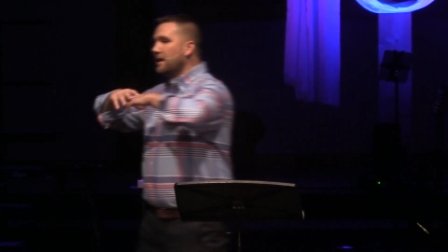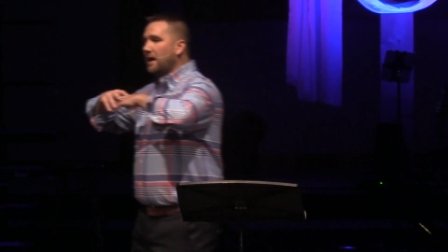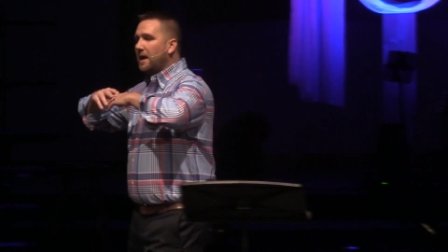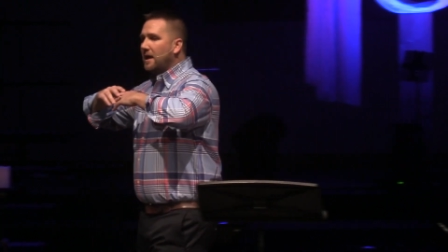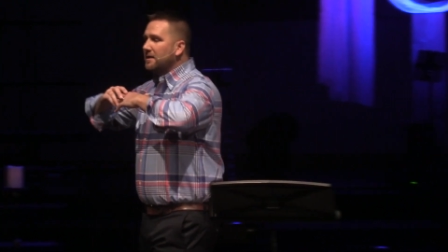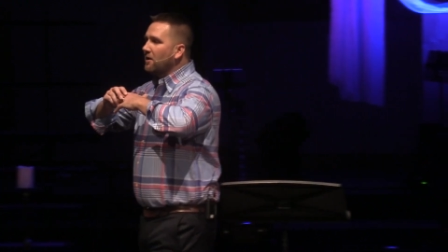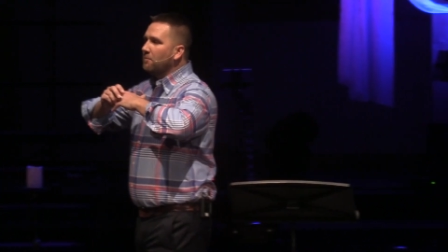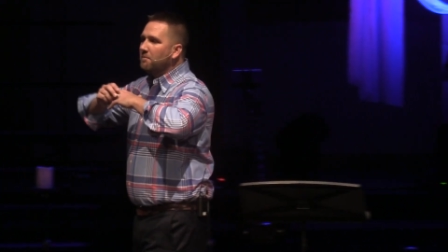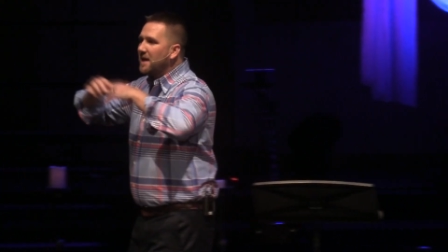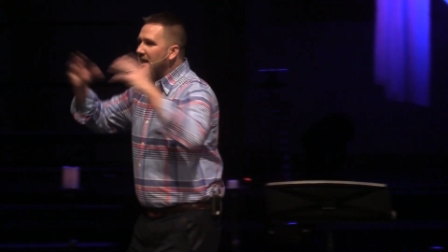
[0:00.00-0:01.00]
and there are
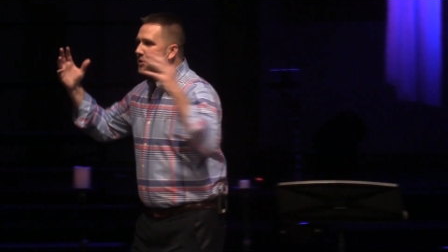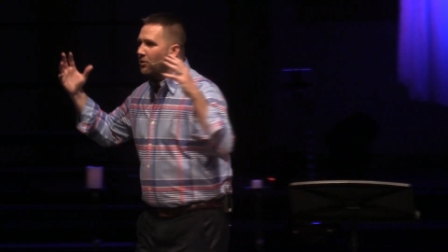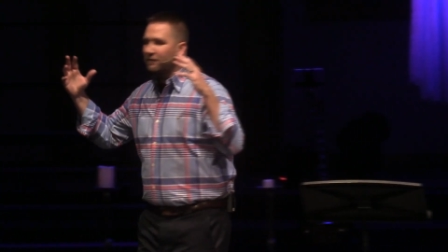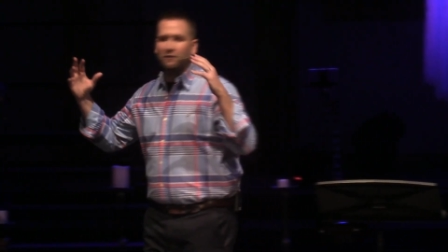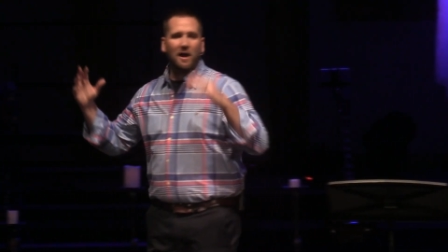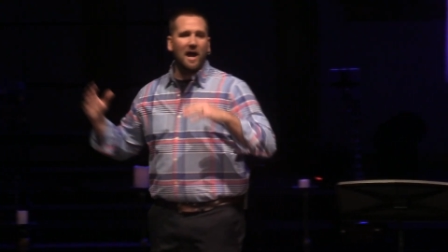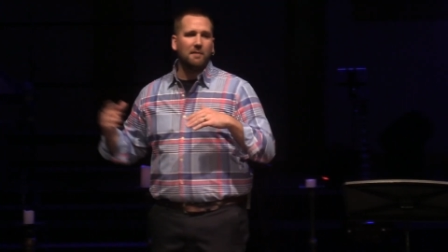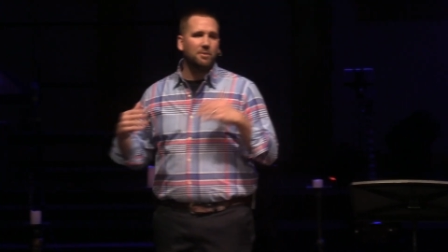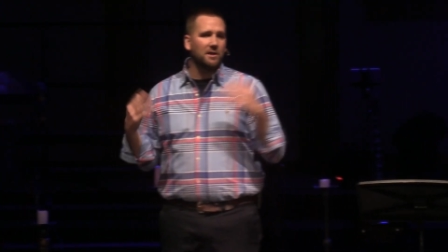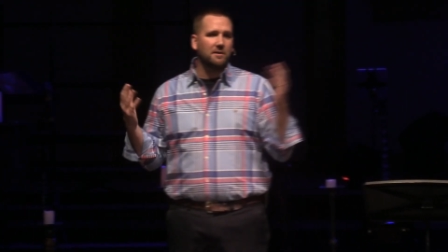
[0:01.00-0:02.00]
many who have
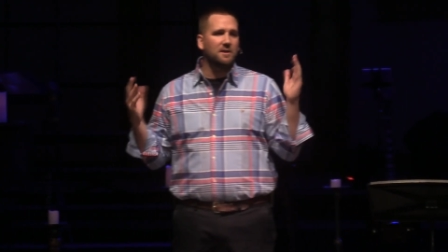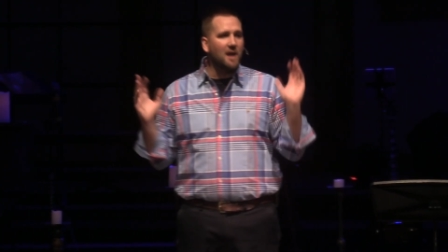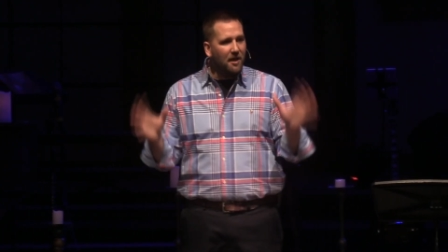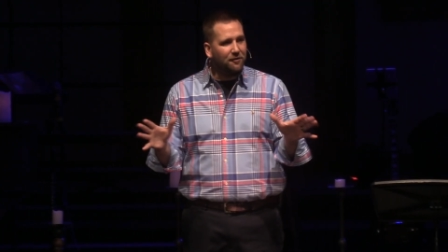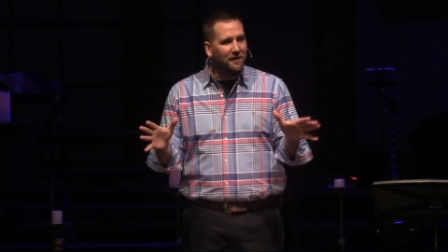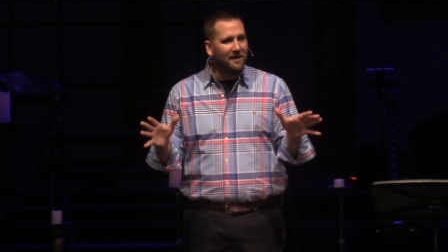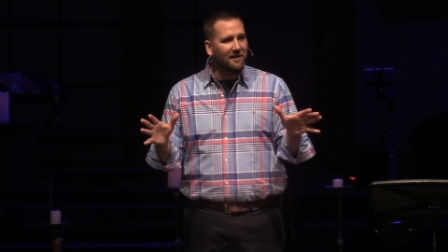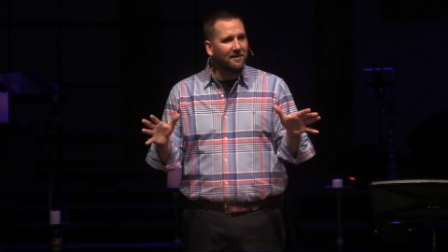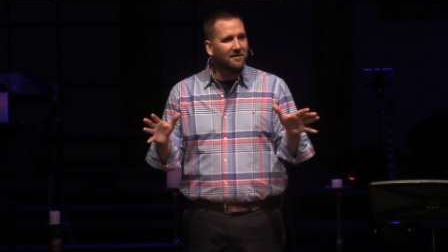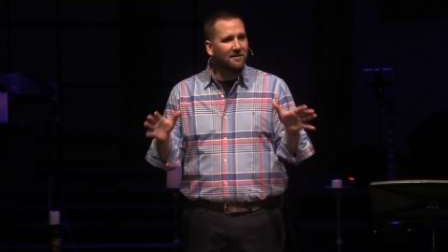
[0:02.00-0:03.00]
tried, but nothing
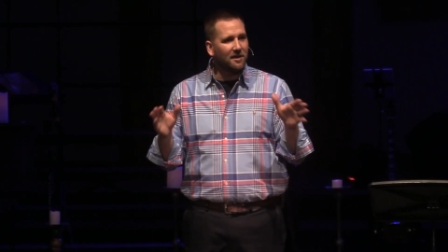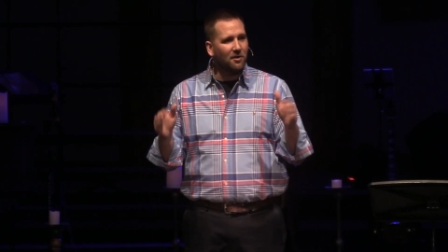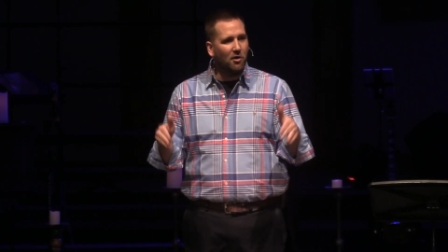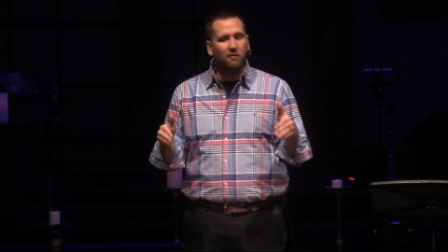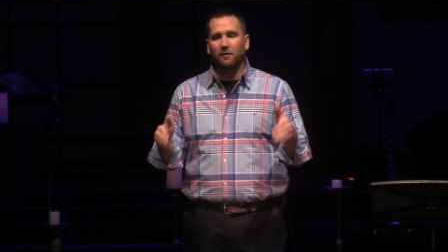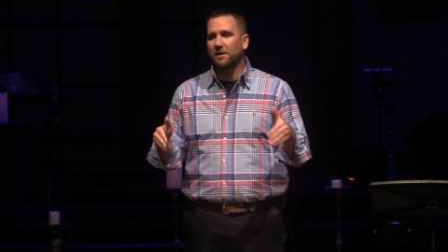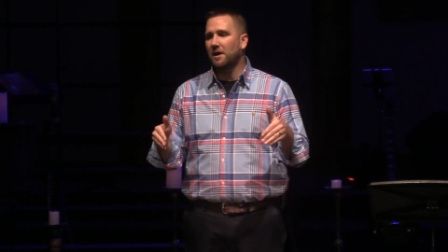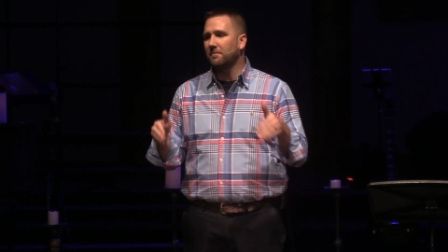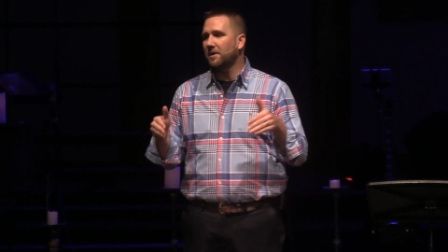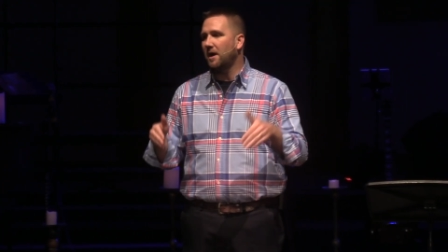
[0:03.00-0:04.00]
can
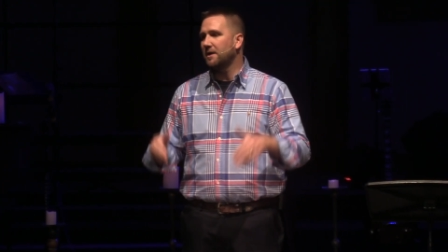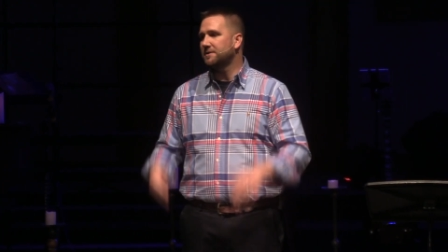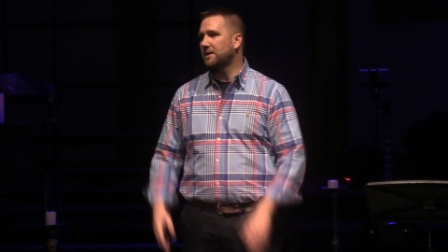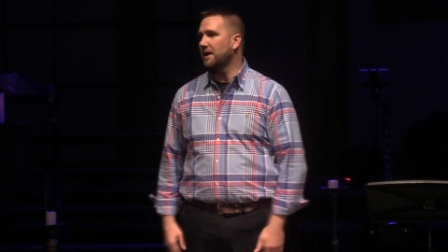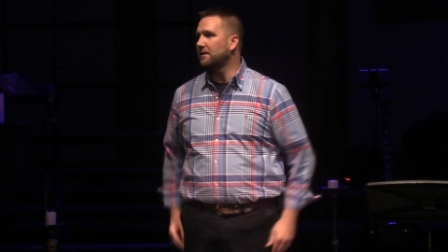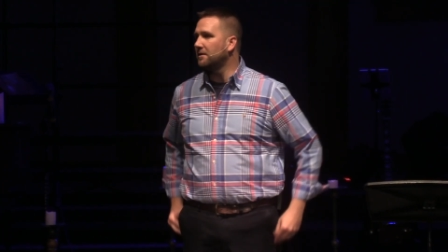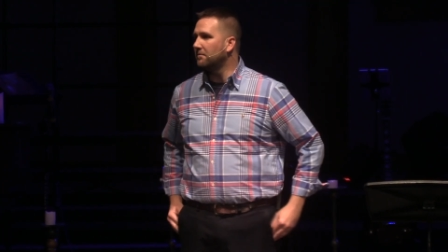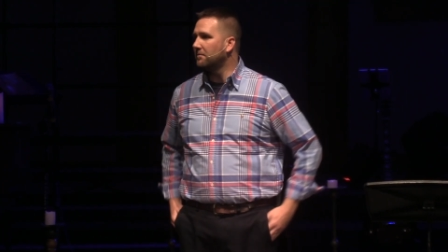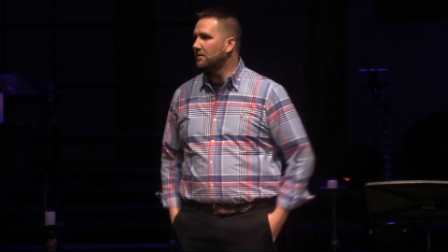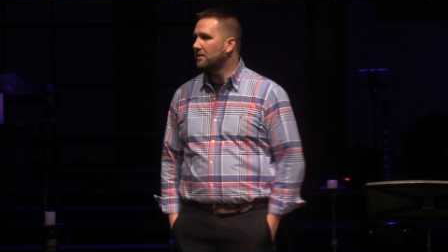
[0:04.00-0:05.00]
overcome God's
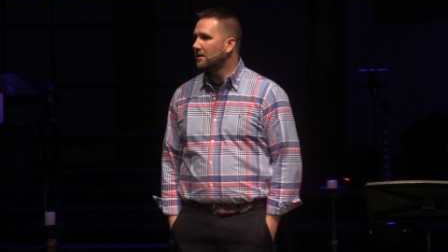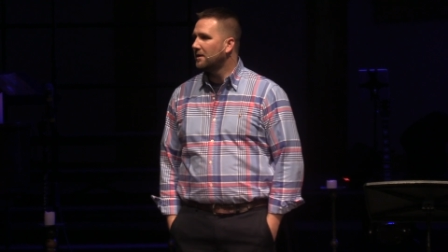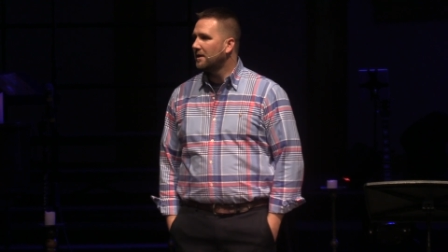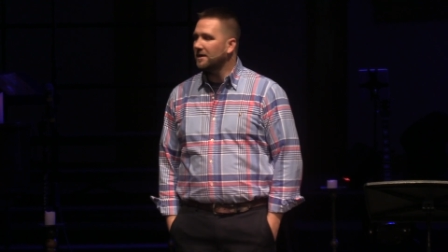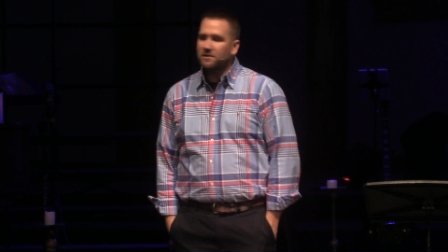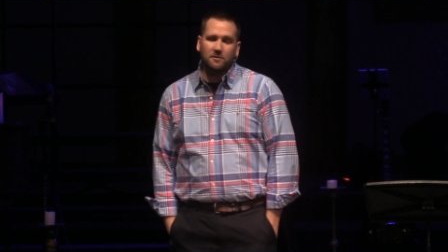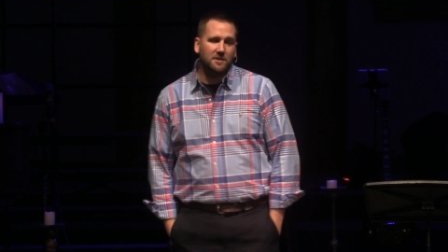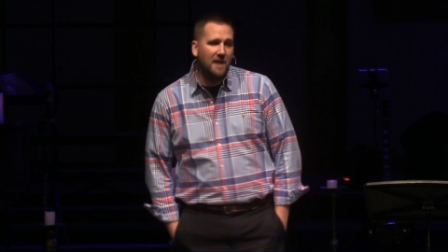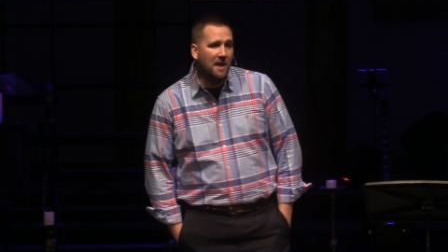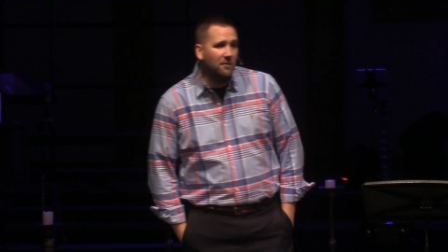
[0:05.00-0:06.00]
kingdom. And so
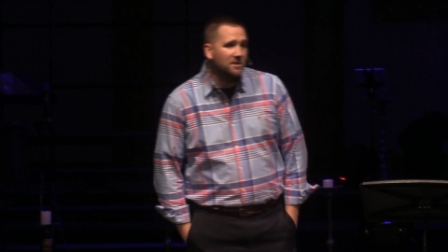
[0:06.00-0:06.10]
today we